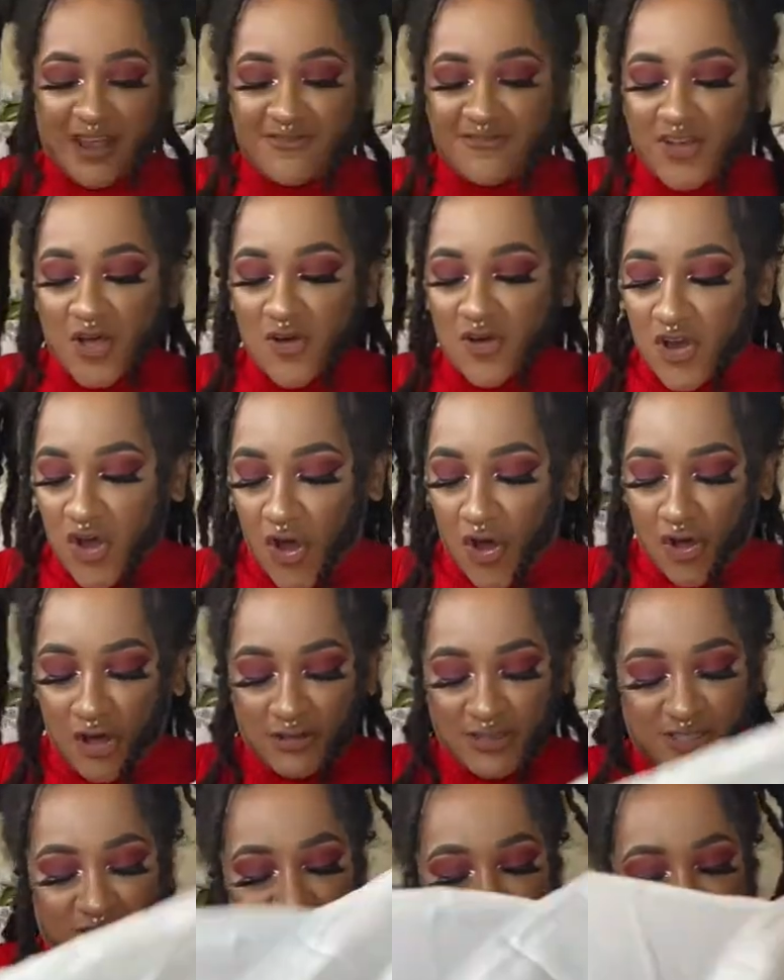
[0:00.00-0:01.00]
felt
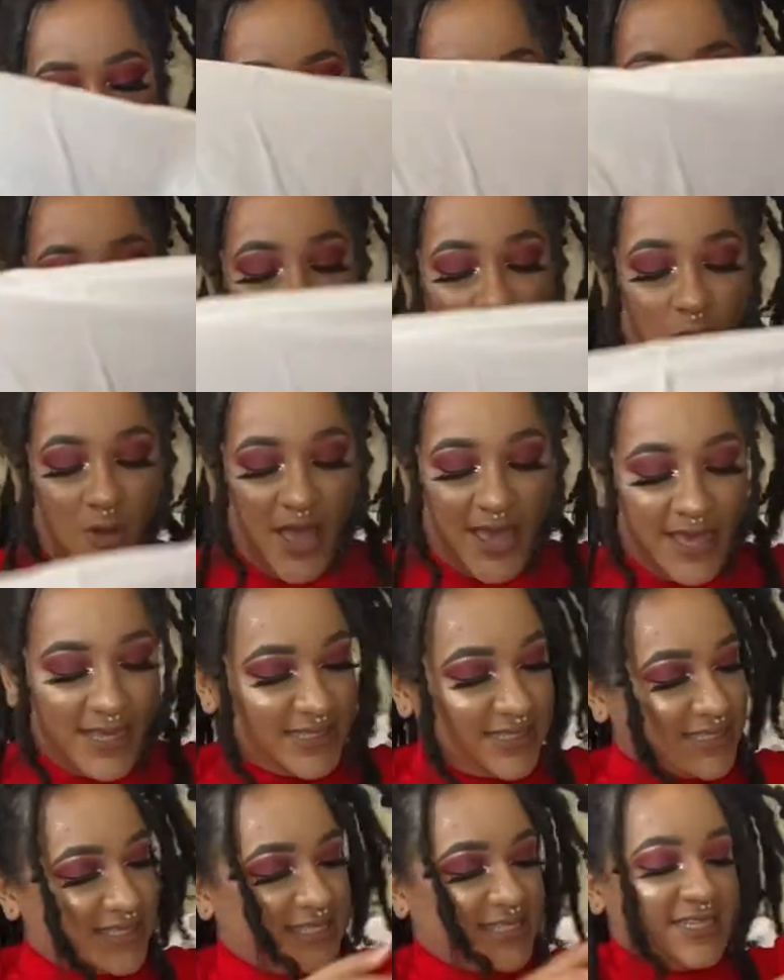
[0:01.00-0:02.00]
called to do
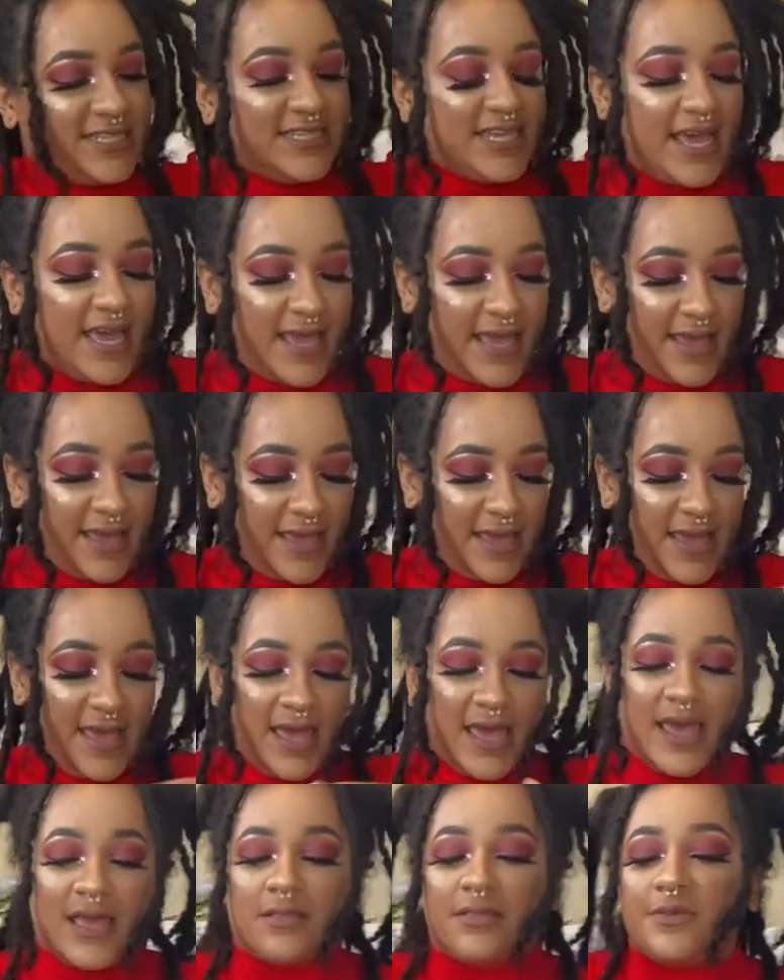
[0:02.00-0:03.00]
white today.
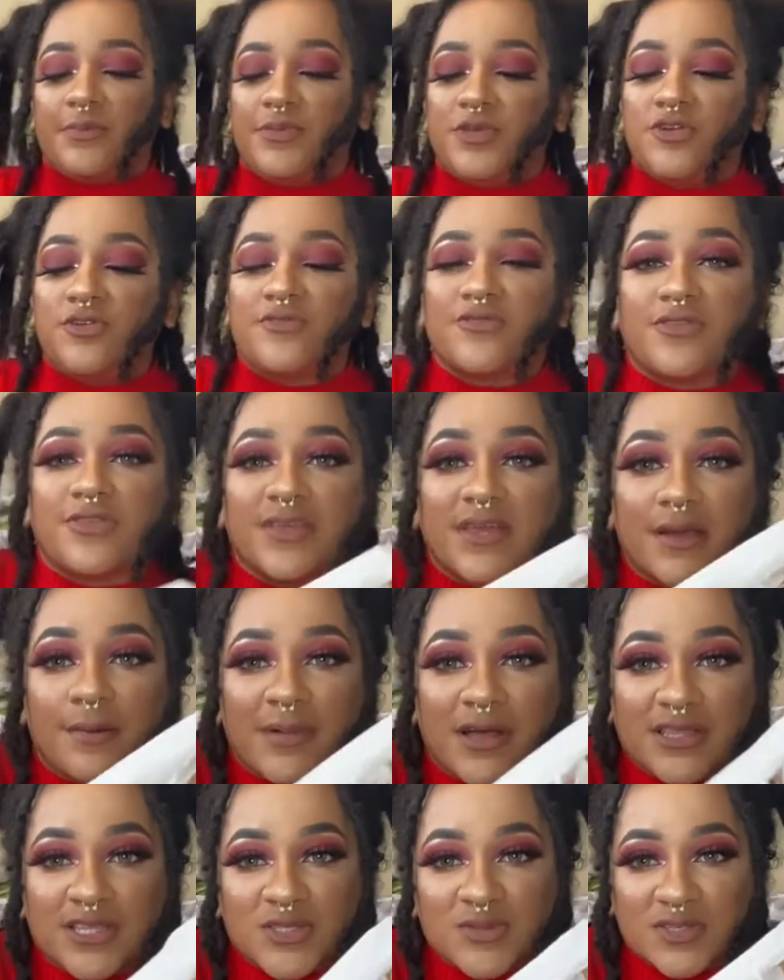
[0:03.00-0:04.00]
And the beautiful thing
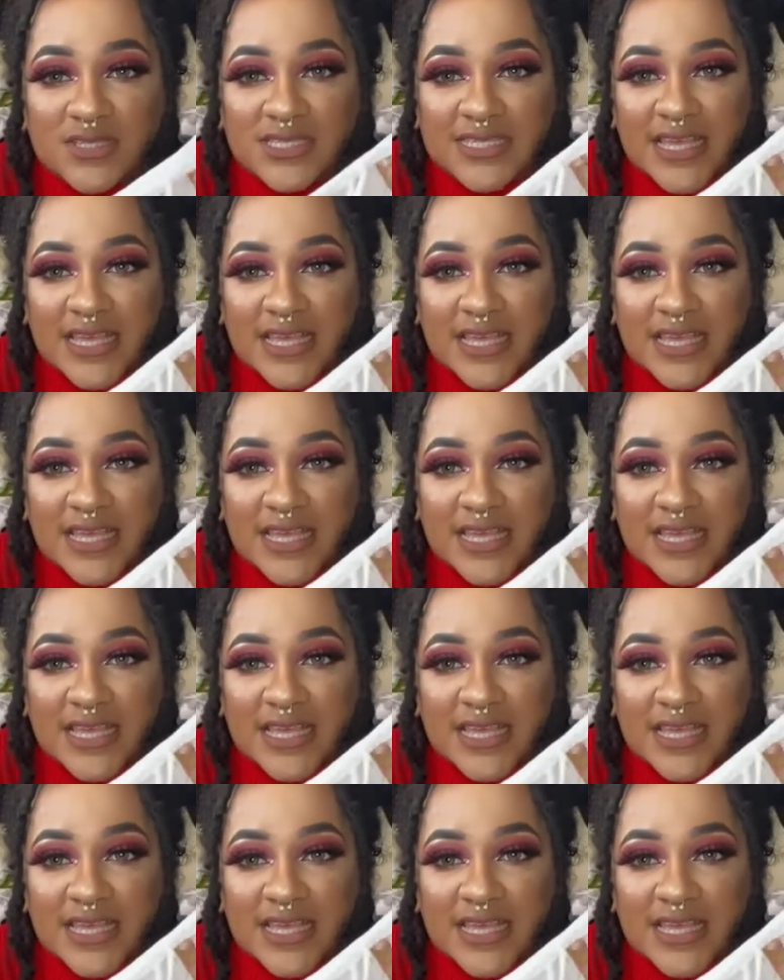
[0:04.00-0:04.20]
about this one is